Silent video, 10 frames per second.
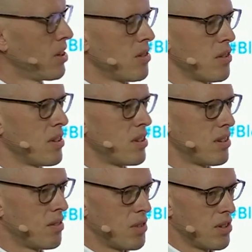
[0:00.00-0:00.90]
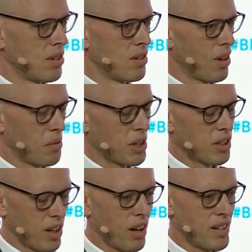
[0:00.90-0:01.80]
So this is, I'm not
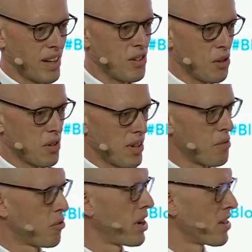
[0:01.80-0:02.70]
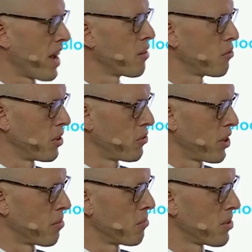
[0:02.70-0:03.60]
sure, I tend to use the same phrase, a handful of
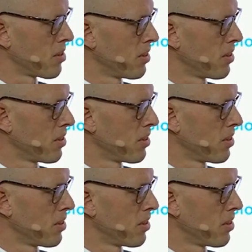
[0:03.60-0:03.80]
firms.